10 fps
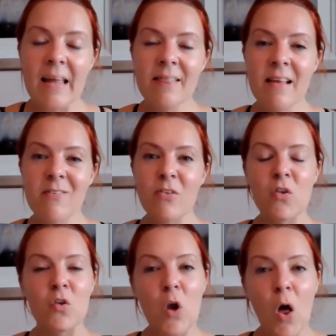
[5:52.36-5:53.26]
Okay, this
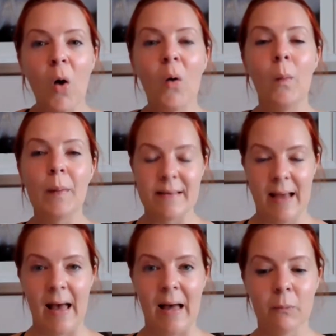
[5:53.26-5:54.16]
slow
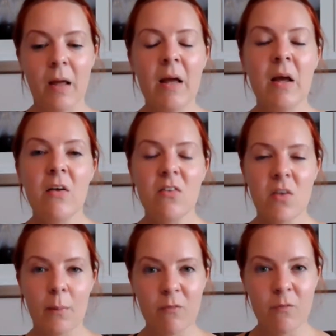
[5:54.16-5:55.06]
down.
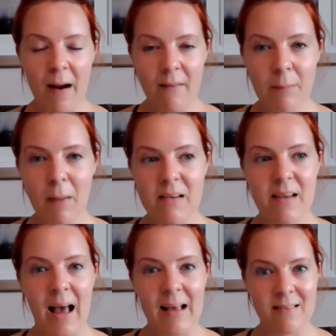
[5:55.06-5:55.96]
So it very
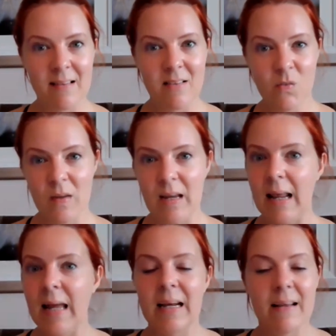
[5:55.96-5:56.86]
much has this
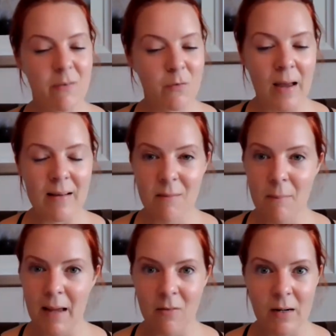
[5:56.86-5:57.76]
feeling, and it's affecting
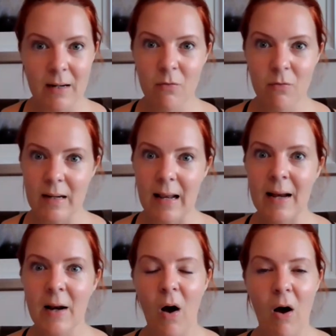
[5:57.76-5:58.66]
me, I really feel
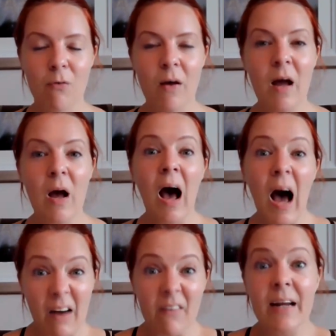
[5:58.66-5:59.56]
it, of
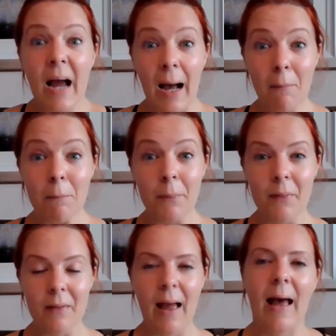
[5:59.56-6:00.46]
hurry up
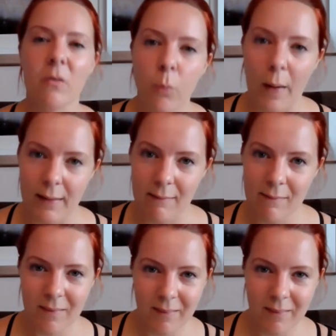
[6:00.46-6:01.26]
and wait.